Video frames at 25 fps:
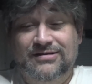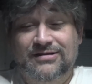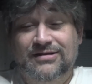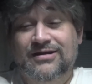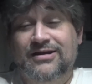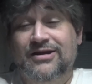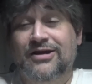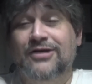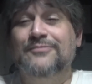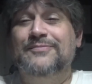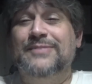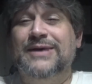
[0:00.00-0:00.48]

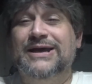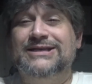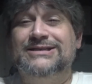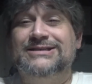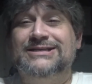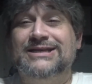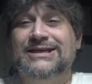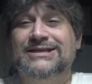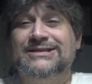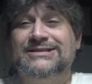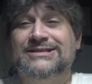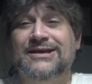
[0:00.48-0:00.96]
I hope that
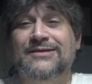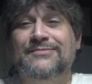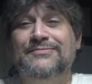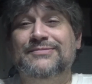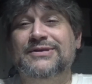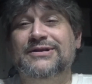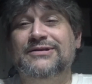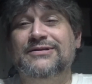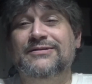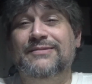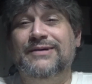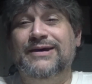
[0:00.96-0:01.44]
says
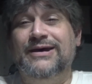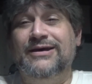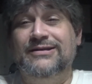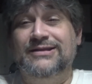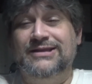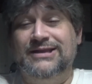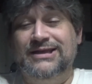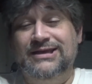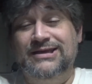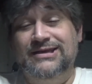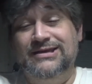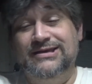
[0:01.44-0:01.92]
something about
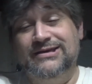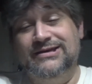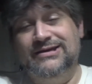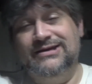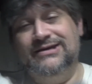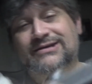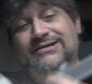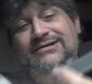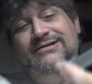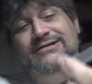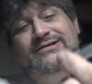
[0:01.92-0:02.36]
the